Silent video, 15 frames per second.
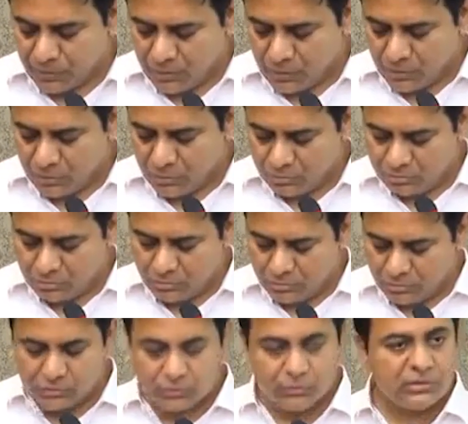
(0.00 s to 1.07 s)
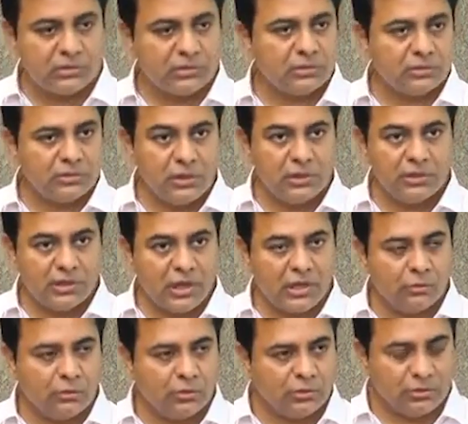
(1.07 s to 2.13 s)
Now, this was in
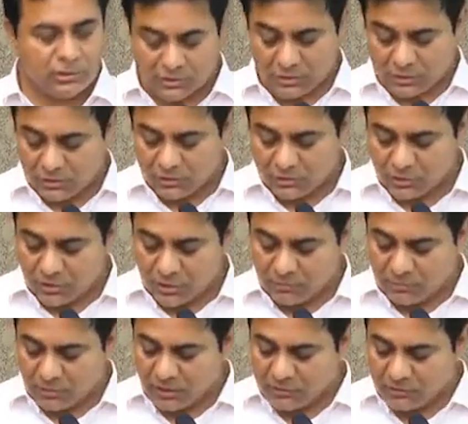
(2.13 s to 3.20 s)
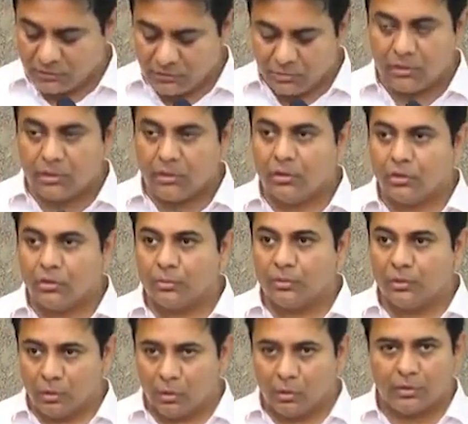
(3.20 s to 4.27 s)
January this year, and today I'm delighted to
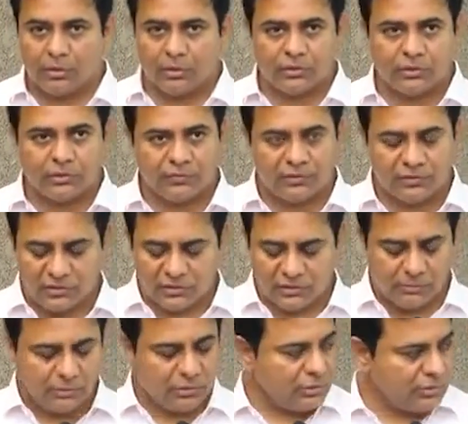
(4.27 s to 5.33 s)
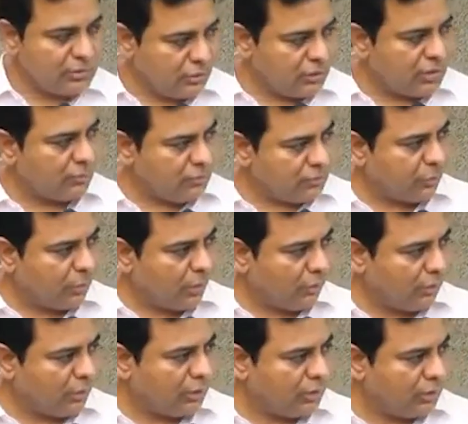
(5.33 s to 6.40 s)
be inaugurating this facility because you know that was a quick,
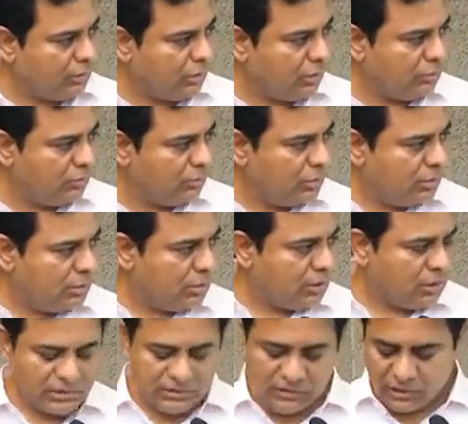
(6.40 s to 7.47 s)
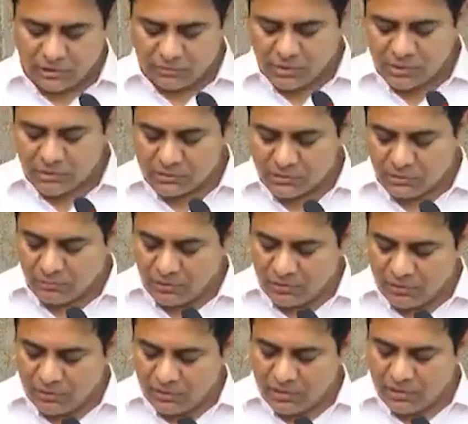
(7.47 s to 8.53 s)
quick turnaround, less than eight months. I'm
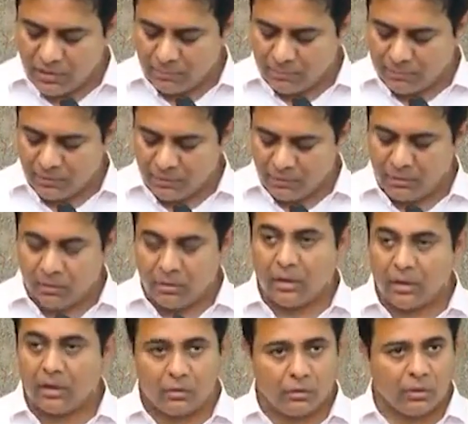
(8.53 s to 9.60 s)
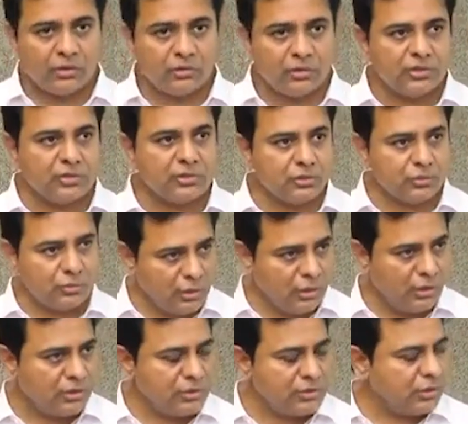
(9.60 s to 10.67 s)
really, really happy, and congratulations to
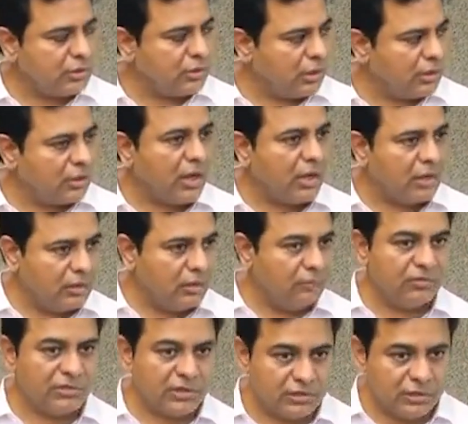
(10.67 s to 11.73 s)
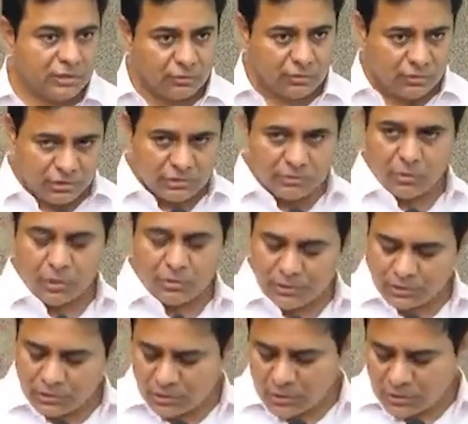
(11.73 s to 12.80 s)
Neeraj and the entire team which executed this
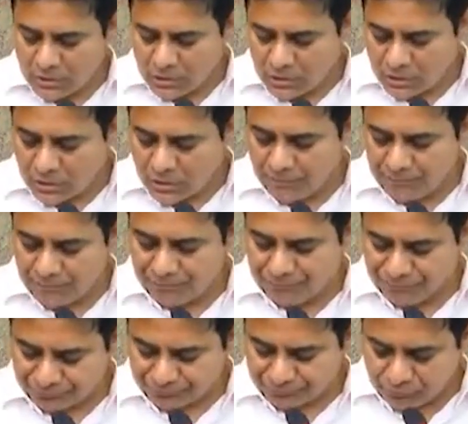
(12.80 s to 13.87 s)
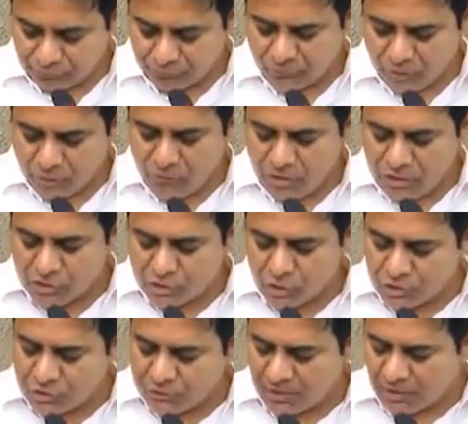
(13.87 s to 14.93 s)
project You know very
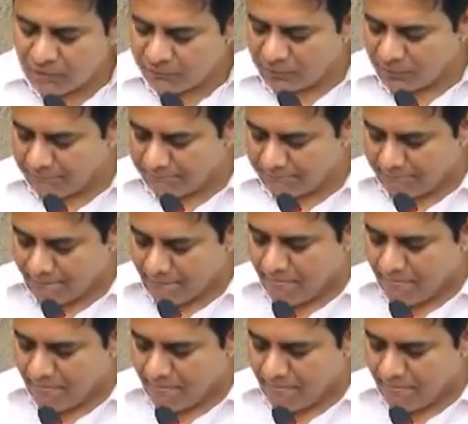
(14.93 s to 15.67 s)
short span of time.